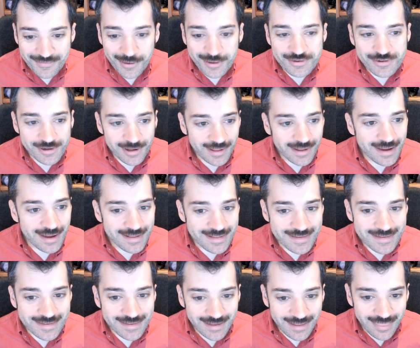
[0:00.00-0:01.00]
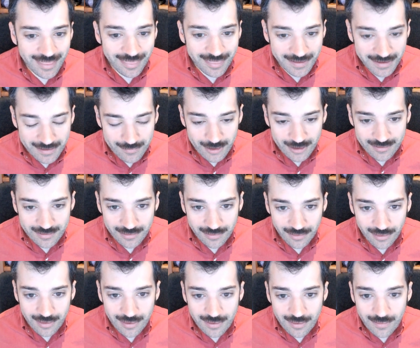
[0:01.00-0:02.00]
unfortunately, I didn't see the theme
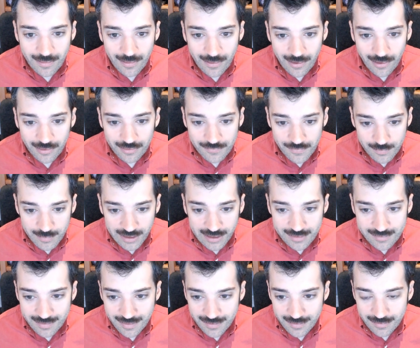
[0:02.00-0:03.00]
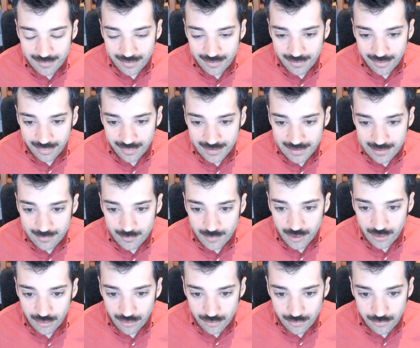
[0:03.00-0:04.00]
until all of because the the theme
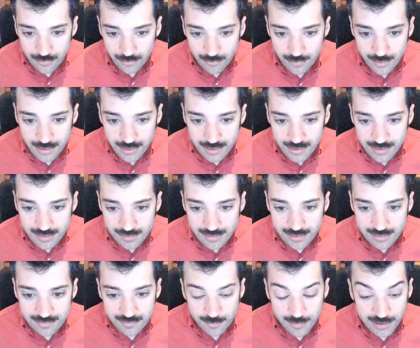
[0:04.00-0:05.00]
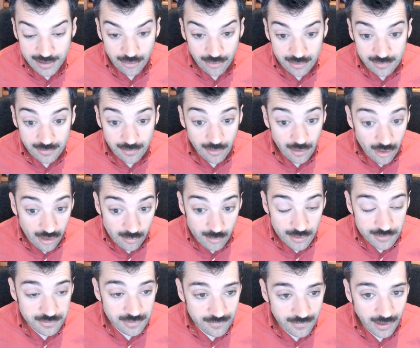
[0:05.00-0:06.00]
clue didn't appear until
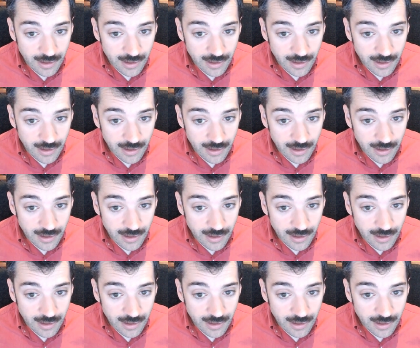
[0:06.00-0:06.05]
almost